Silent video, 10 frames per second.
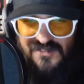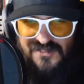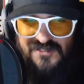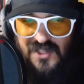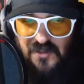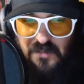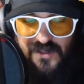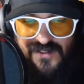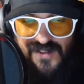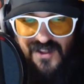JP
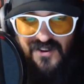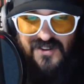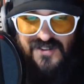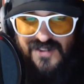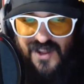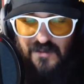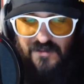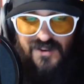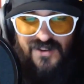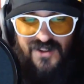is out on assignment
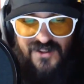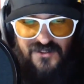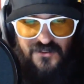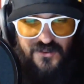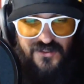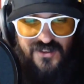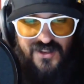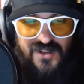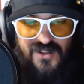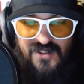right now doing
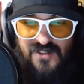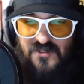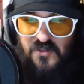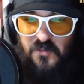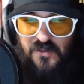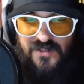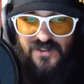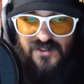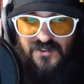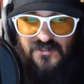super
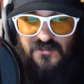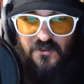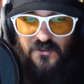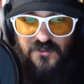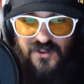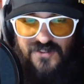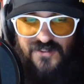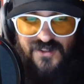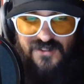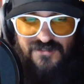secret scroll saw
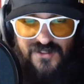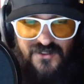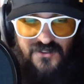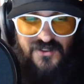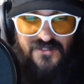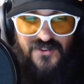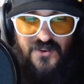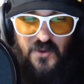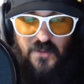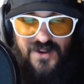stuff that you don't even
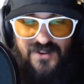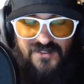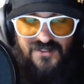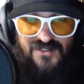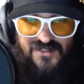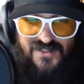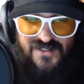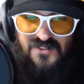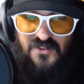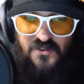know about.
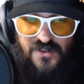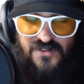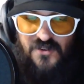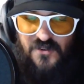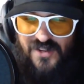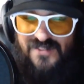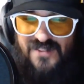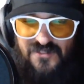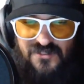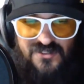So it's so next
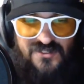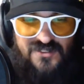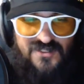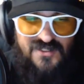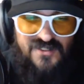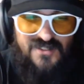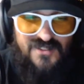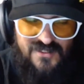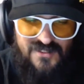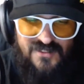level.
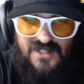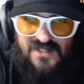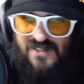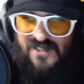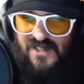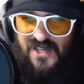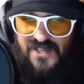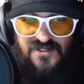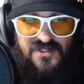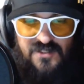It's like a
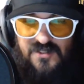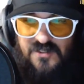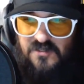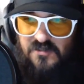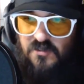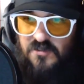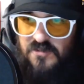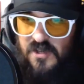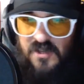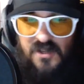laser scroll
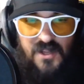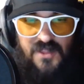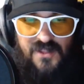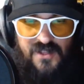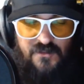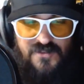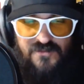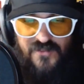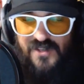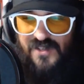saw. I think he was
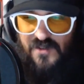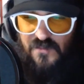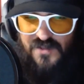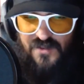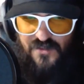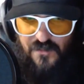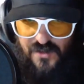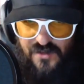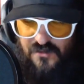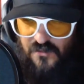inventing it himself. He
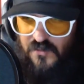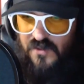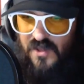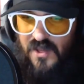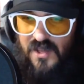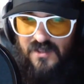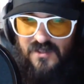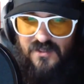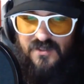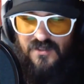made a loose.
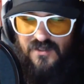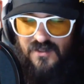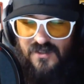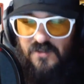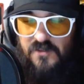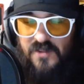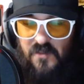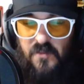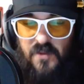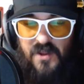He was telling
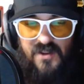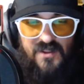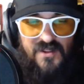me about it.